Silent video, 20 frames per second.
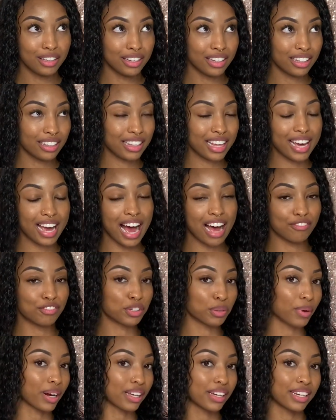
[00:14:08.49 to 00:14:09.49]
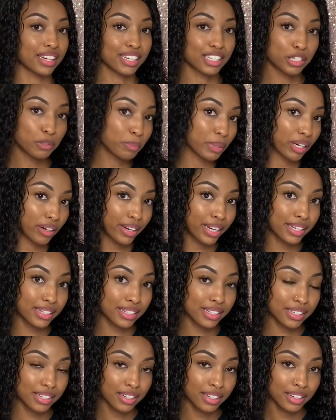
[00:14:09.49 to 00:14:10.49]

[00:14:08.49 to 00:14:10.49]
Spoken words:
they have directly experienced,